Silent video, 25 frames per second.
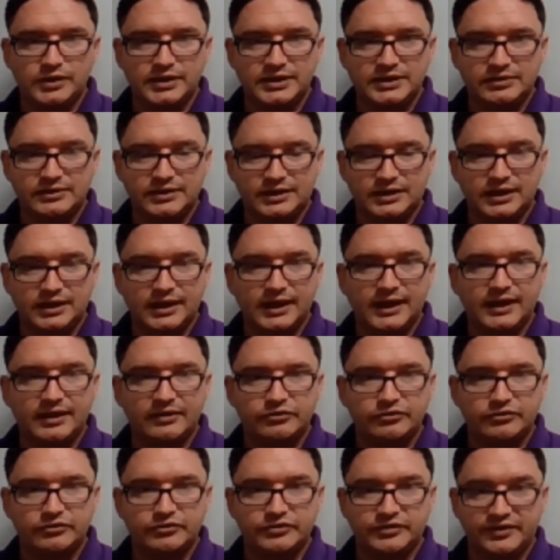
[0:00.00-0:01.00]
in the
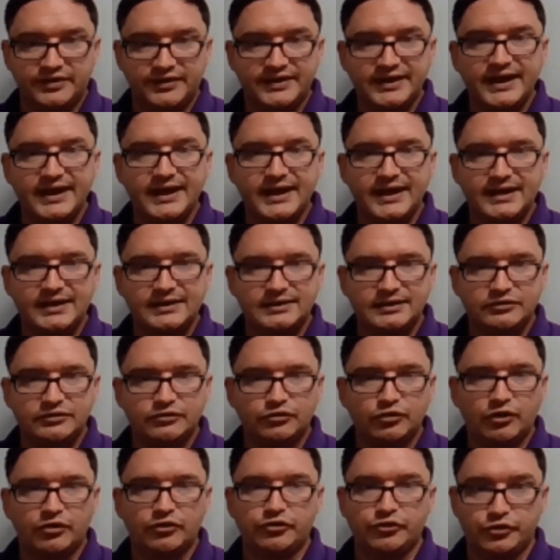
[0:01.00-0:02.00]
class today
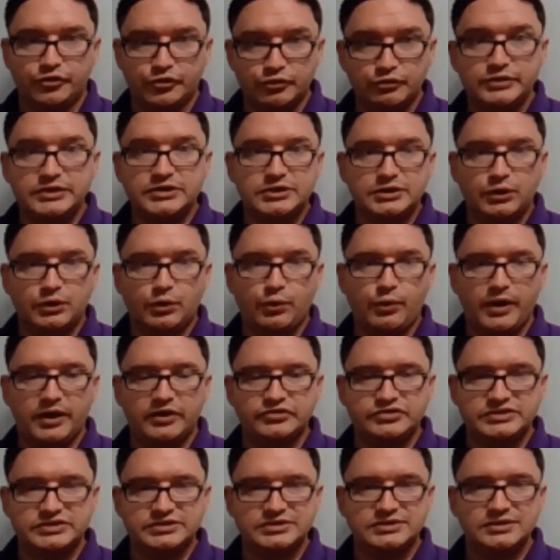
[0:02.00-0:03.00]
is not doing the
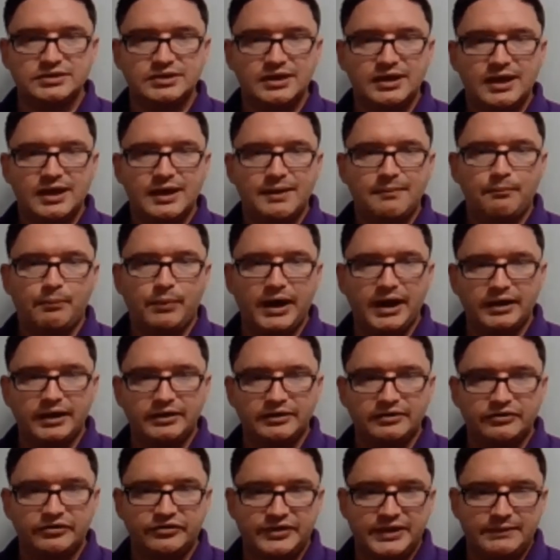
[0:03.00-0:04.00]
question,
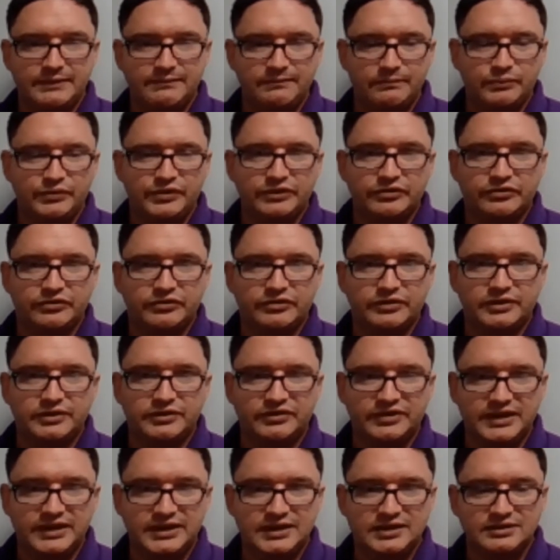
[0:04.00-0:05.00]
but this
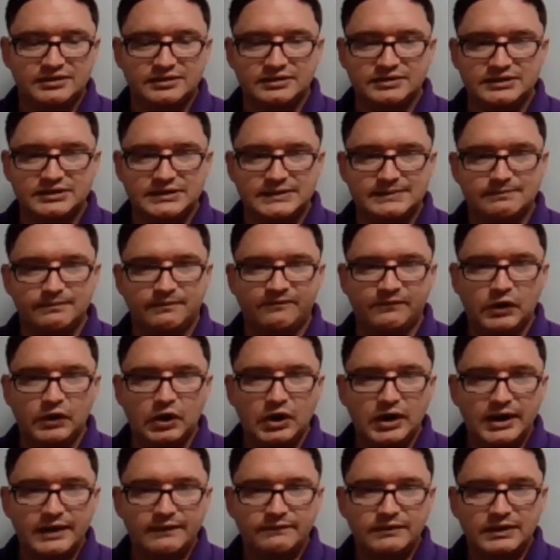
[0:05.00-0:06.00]
is hint and tip
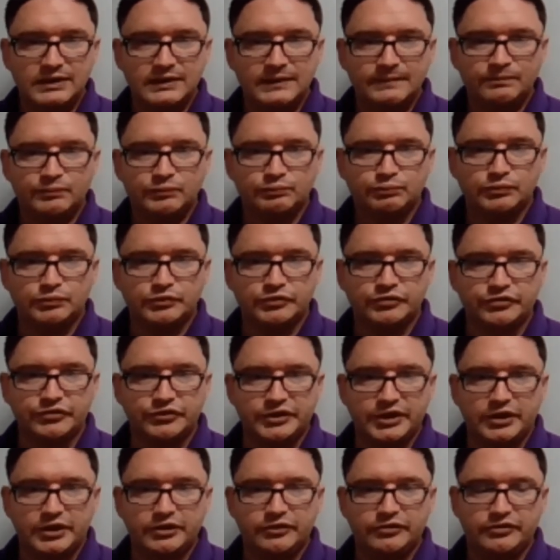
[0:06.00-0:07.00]
5, which is
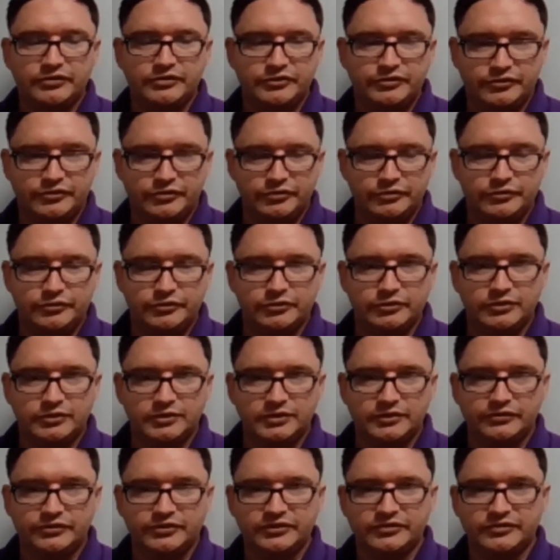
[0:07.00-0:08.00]
go to the
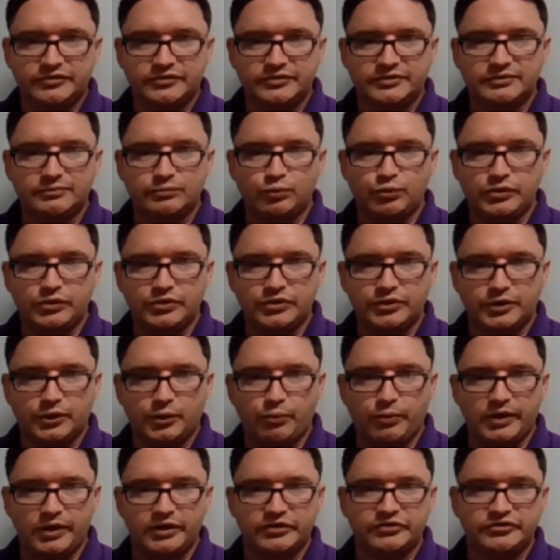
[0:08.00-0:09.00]
tutorial assisted with the
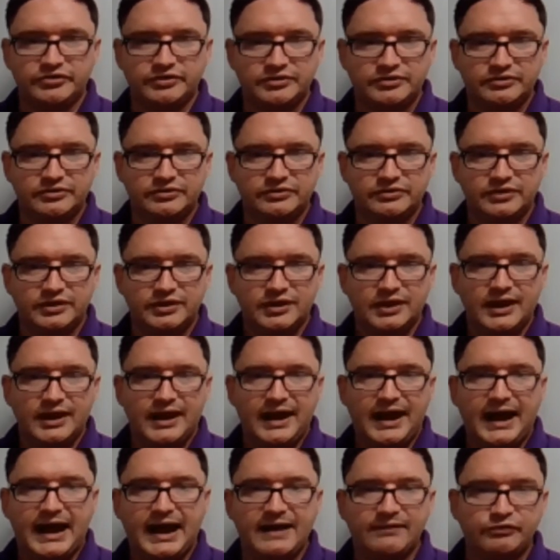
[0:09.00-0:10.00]
questions
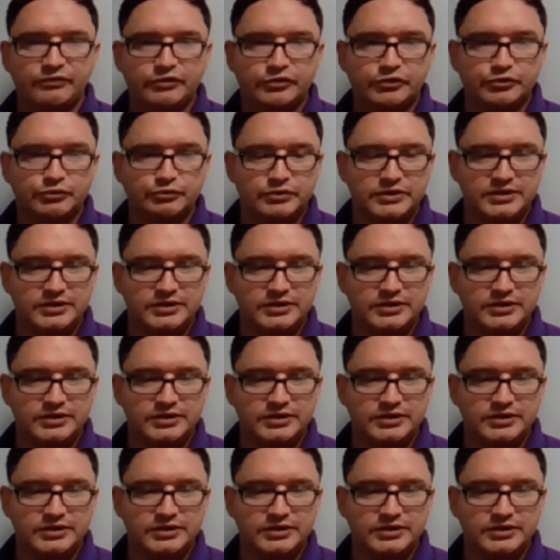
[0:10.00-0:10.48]
after